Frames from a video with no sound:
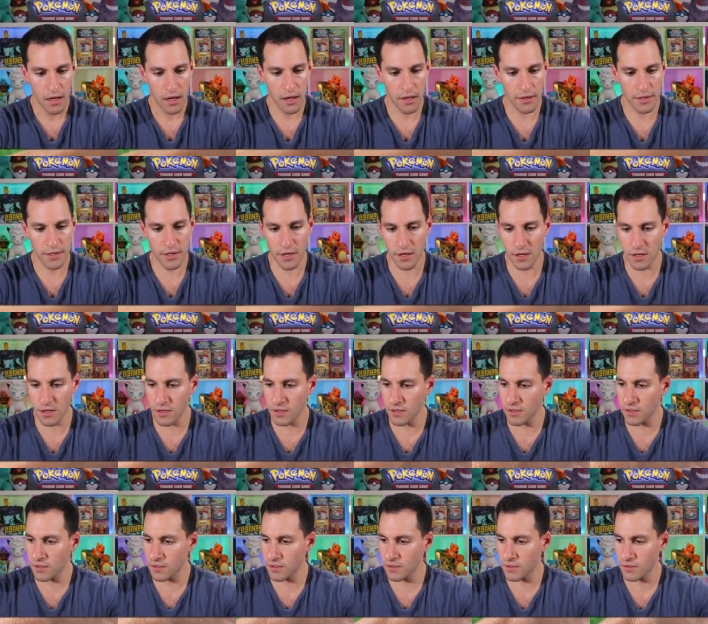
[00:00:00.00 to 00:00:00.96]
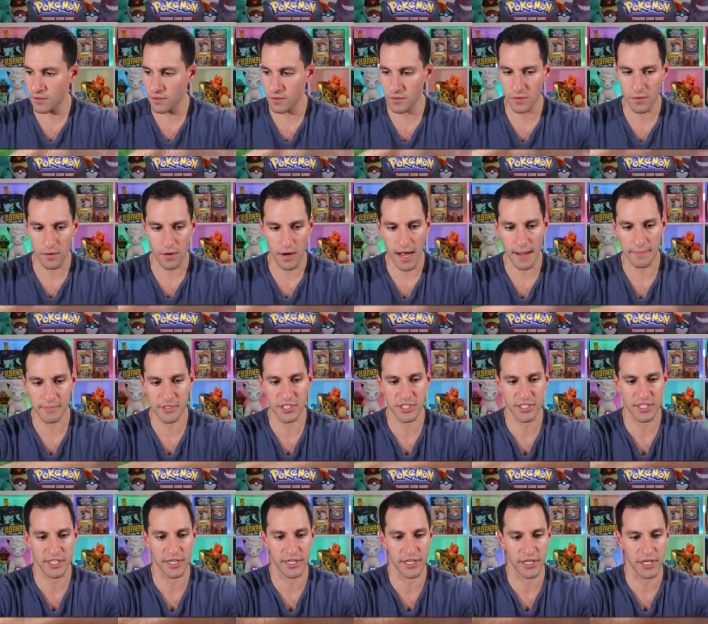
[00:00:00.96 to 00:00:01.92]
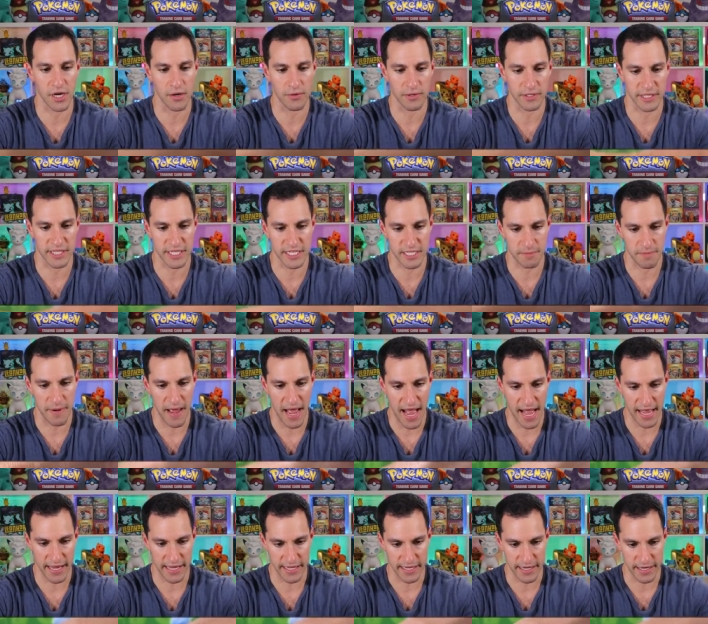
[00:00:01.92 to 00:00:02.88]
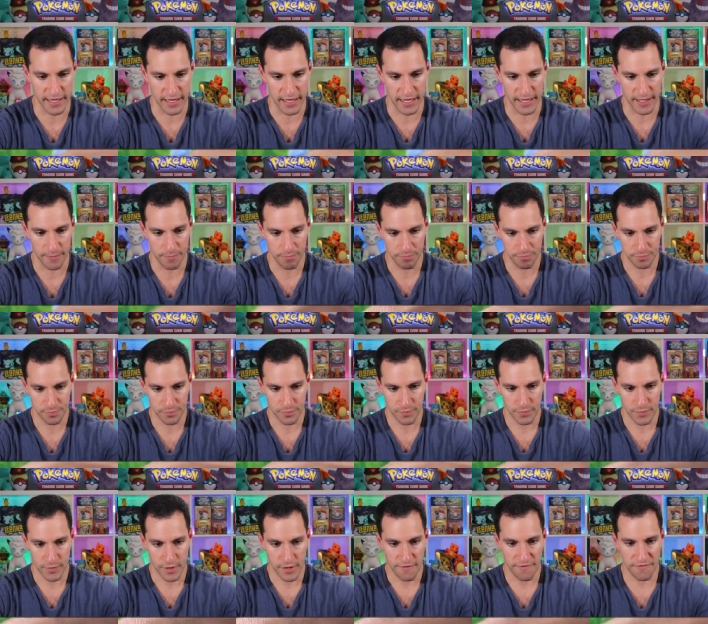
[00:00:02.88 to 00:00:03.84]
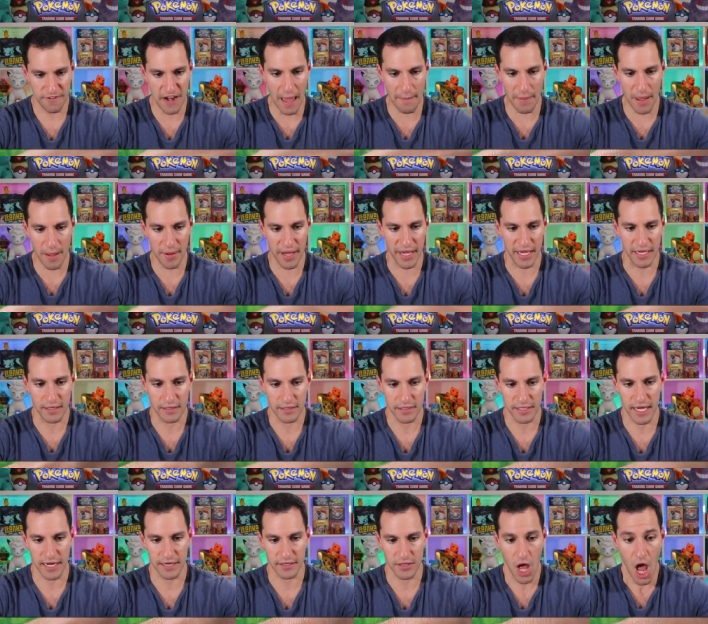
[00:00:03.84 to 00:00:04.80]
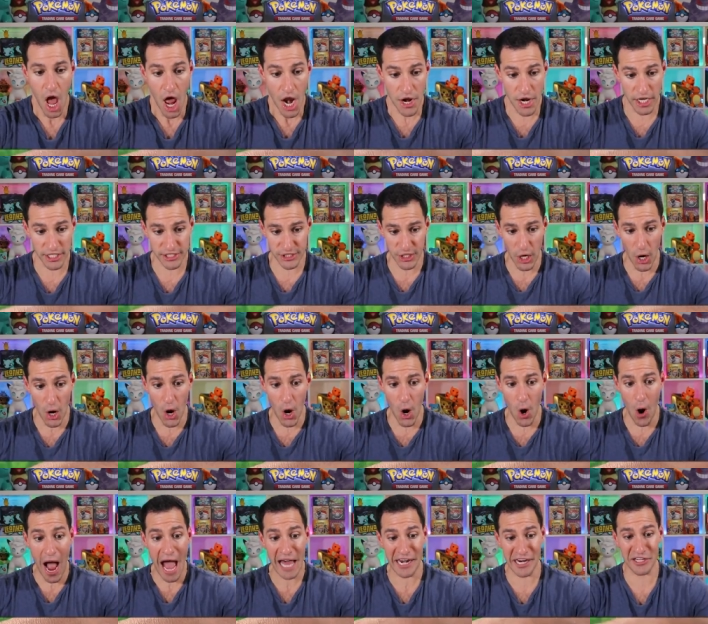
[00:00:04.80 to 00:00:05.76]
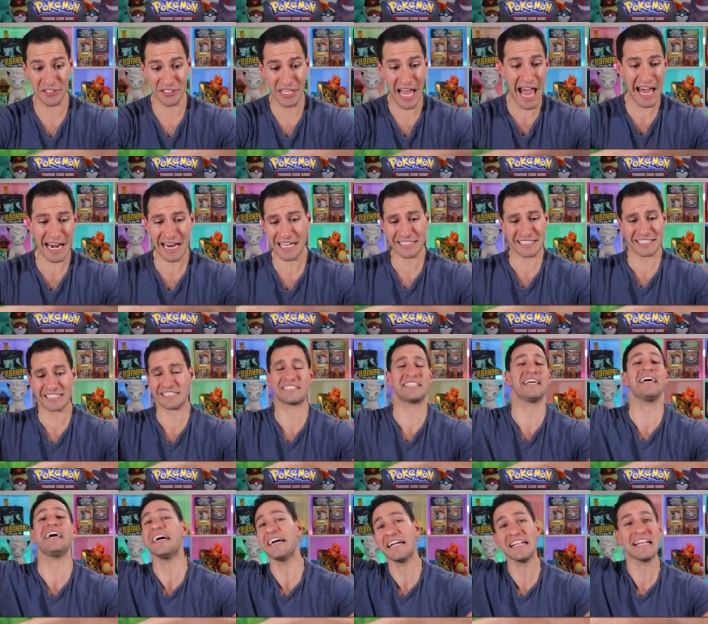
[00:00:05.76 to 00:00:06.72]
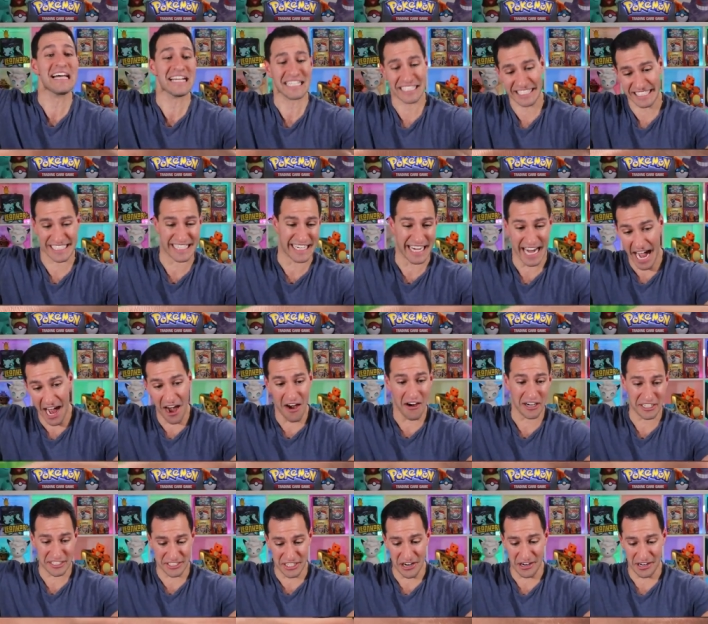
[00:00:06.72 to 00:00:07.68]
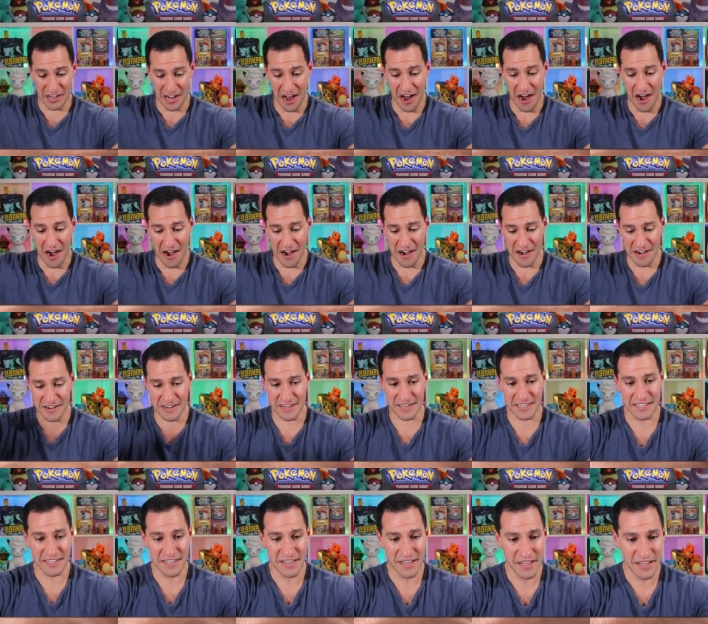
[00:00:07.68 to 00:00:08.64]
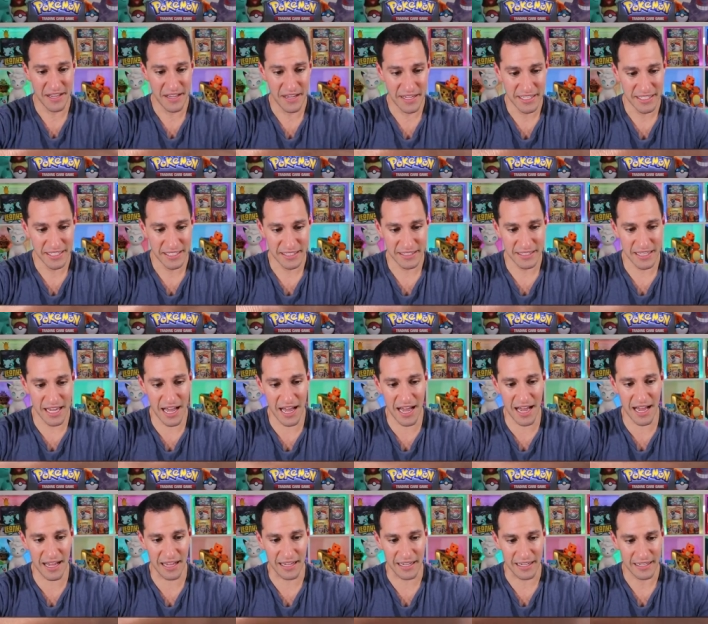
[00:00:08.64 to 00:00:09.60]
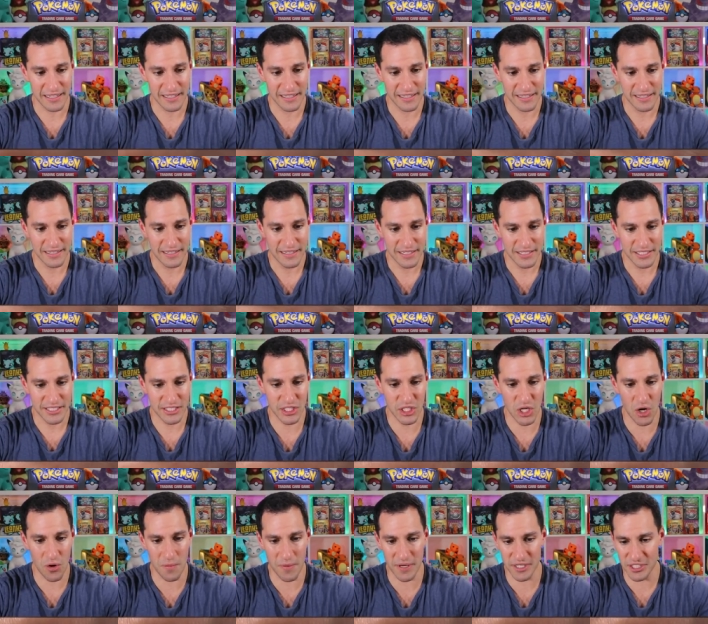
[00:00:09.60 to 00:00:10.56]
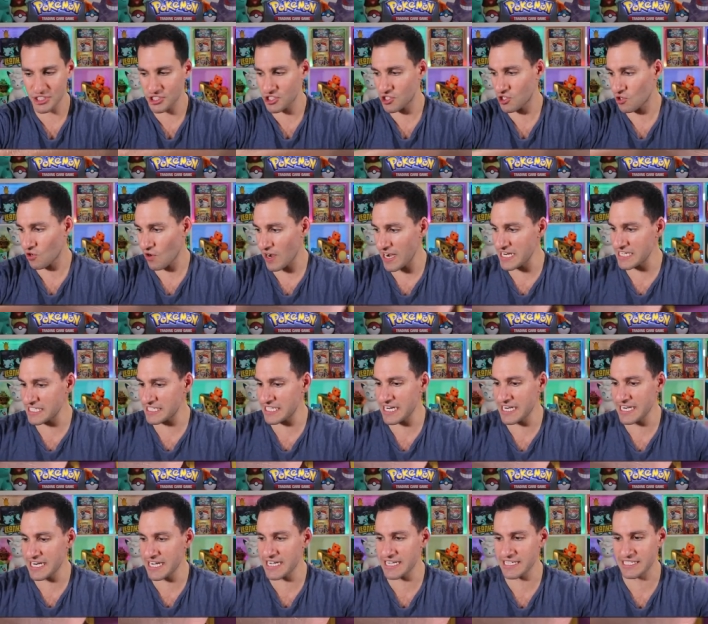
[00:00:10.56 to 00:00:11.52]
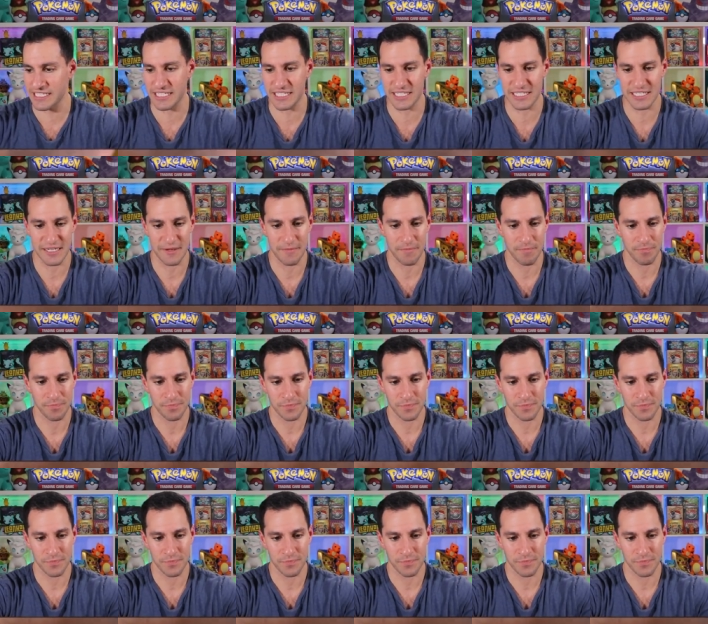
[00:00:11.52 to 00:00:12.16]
Oh no. I'm just gonna go with this pack and uh Flababy! Got a Natu! How do you add a Steelix character card? Ah! So much craziness!